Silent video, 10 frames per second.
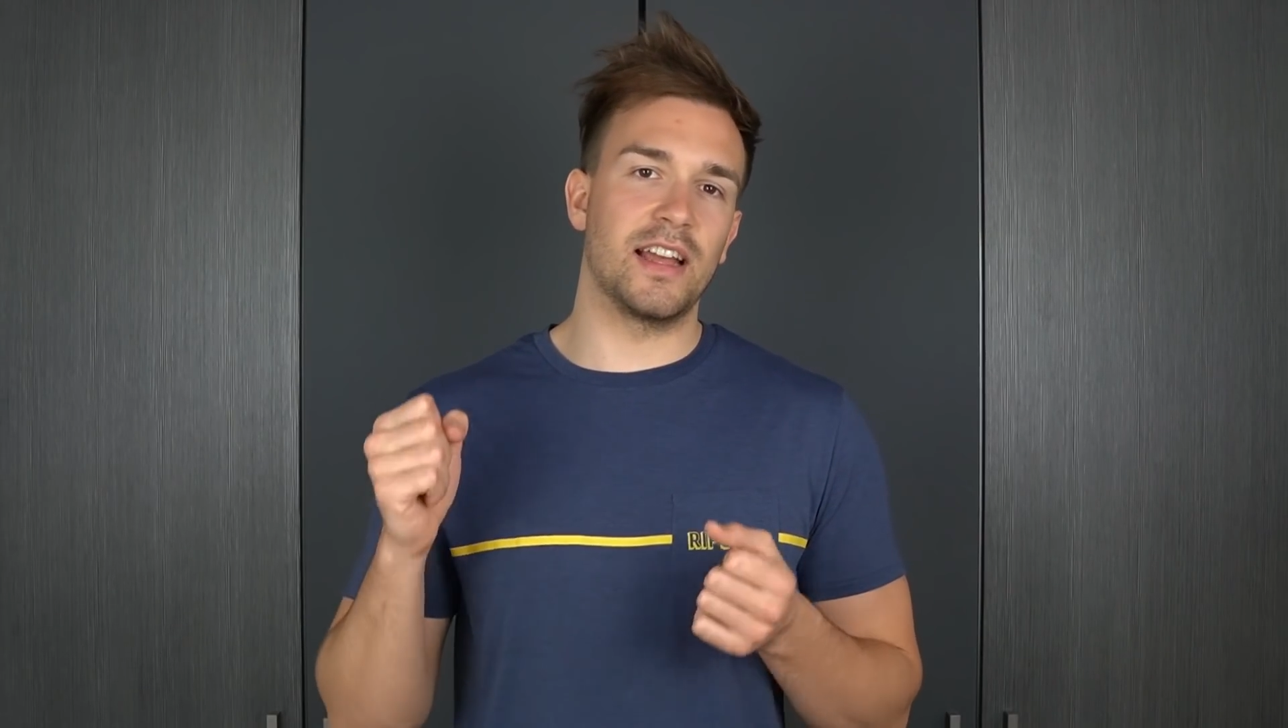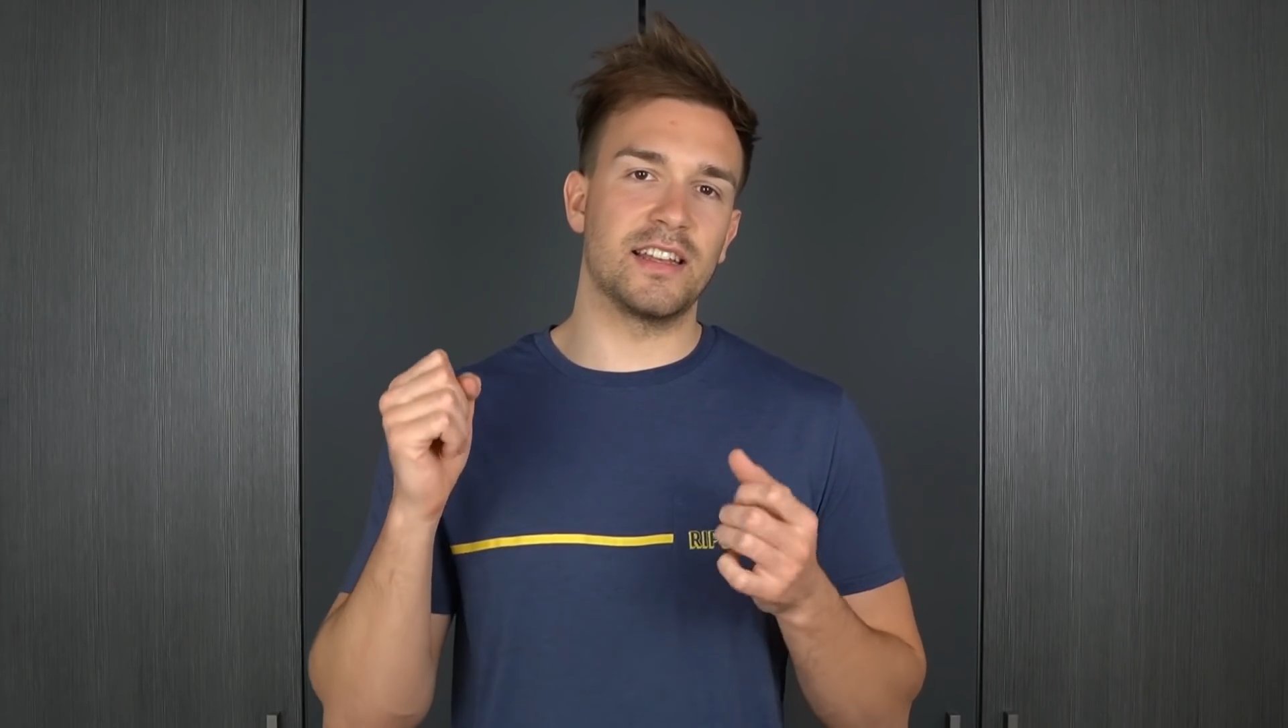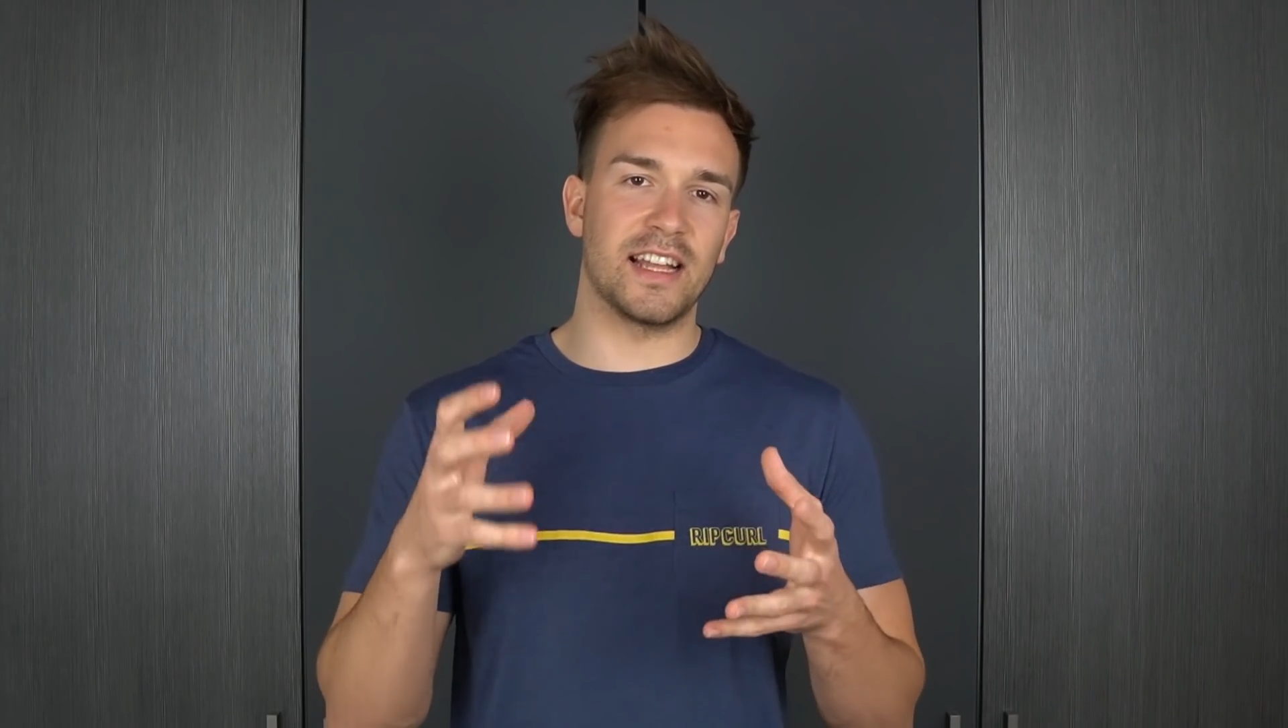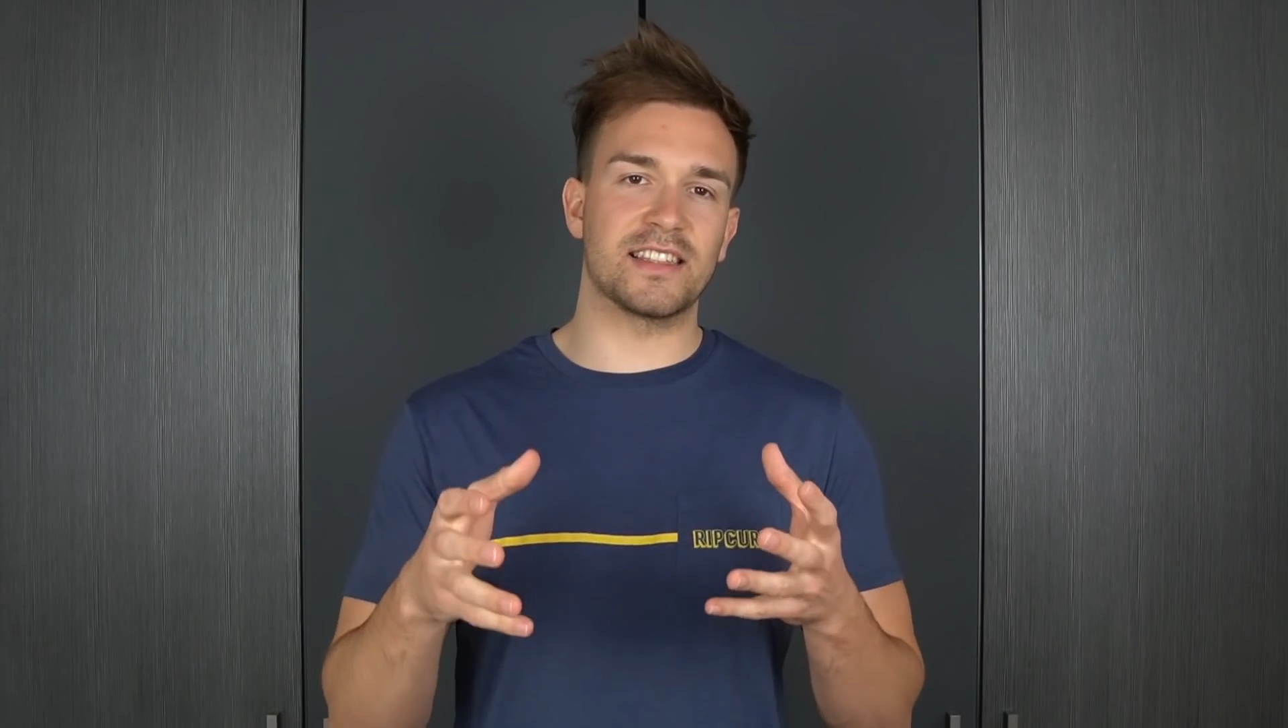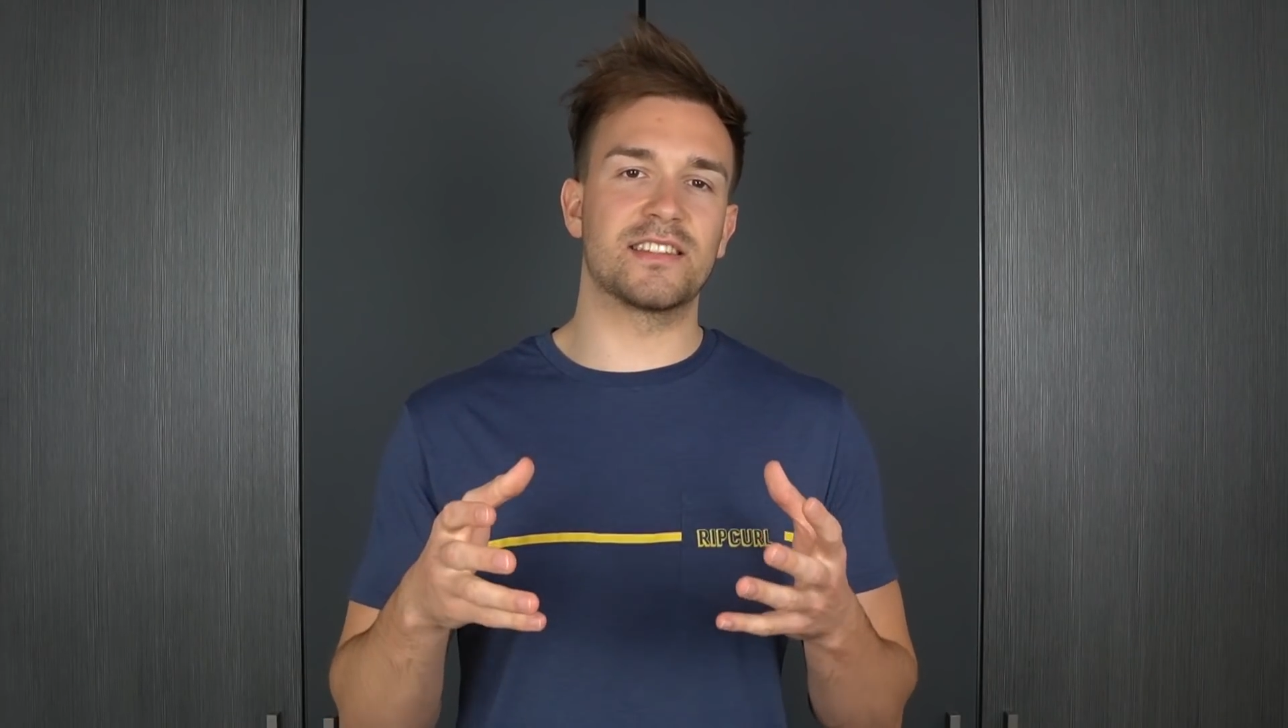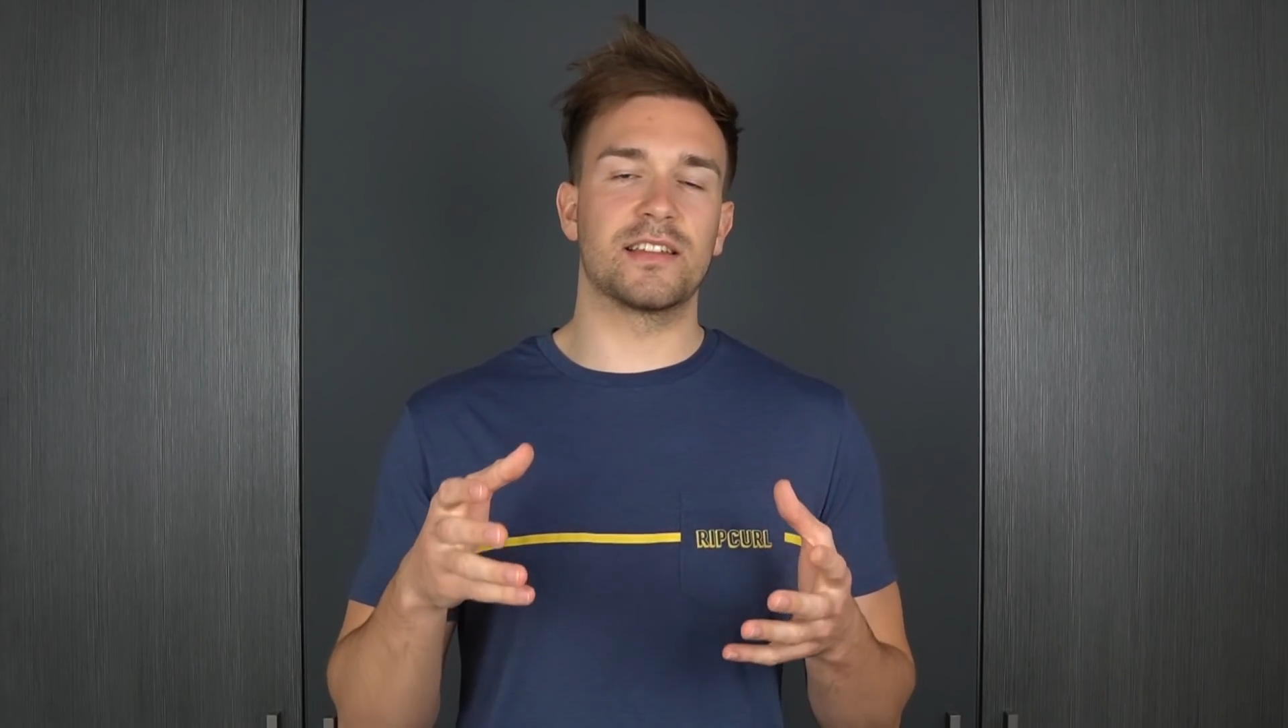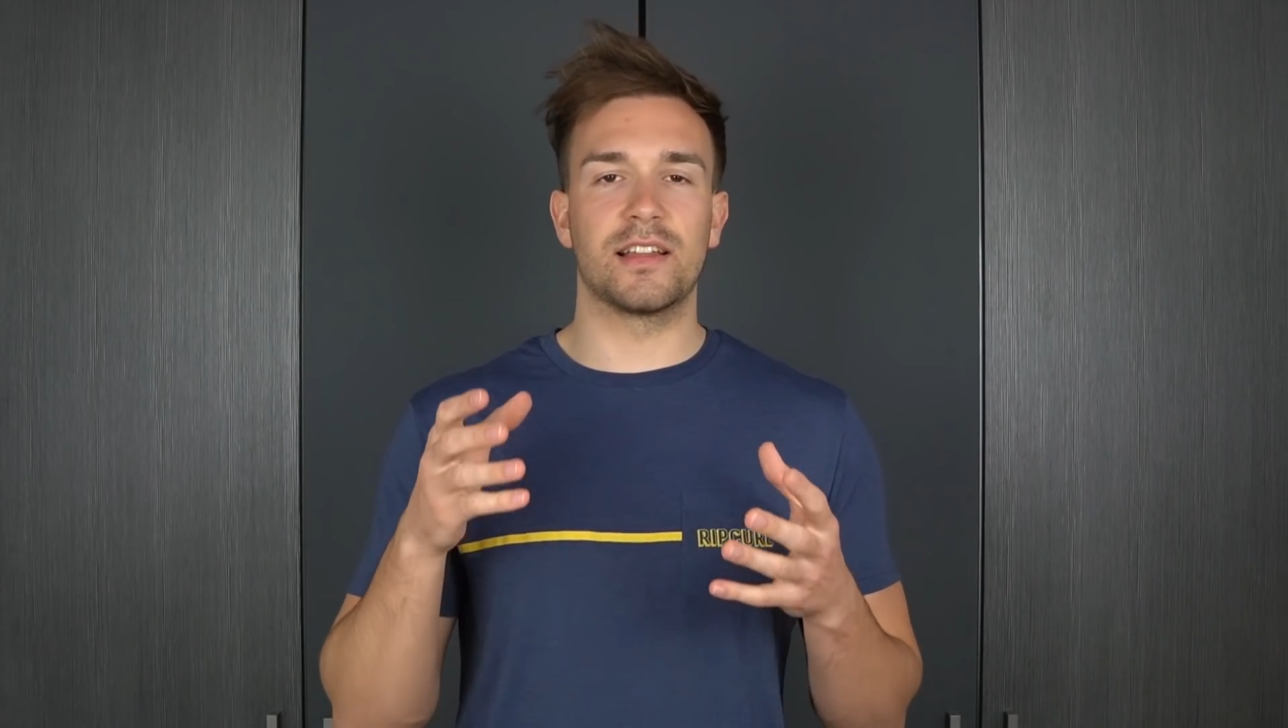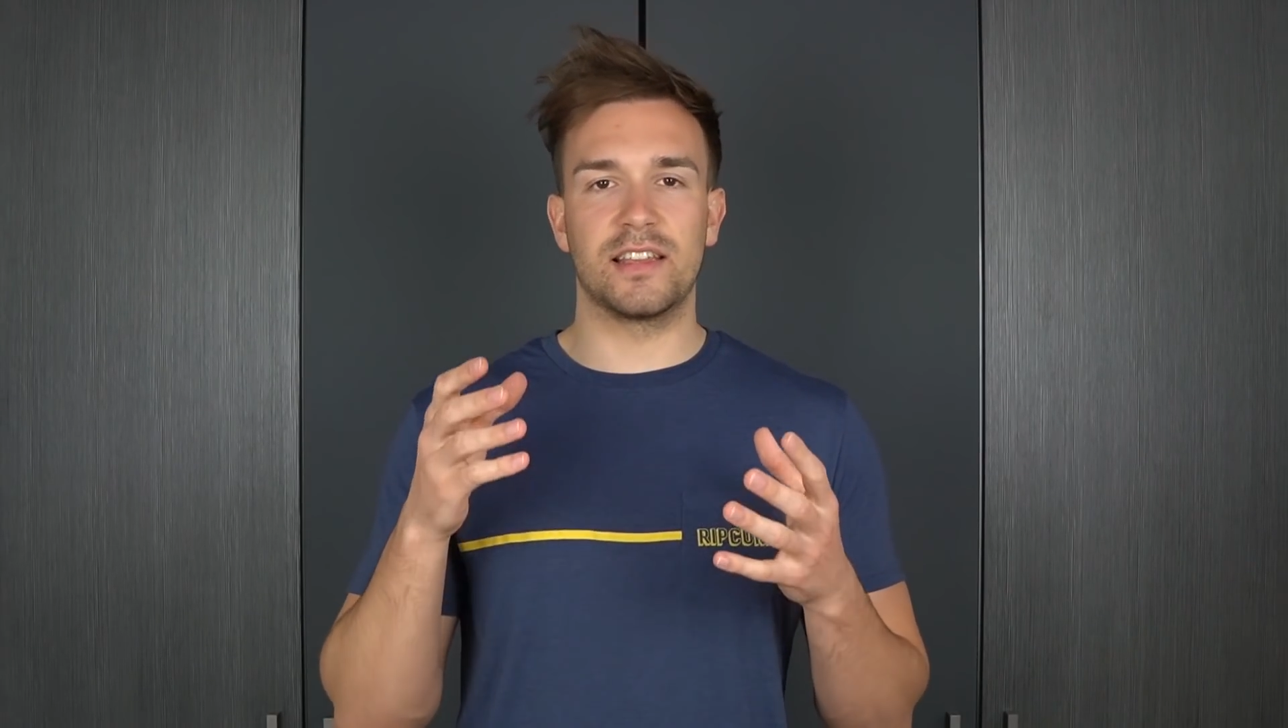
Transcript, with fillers: and that's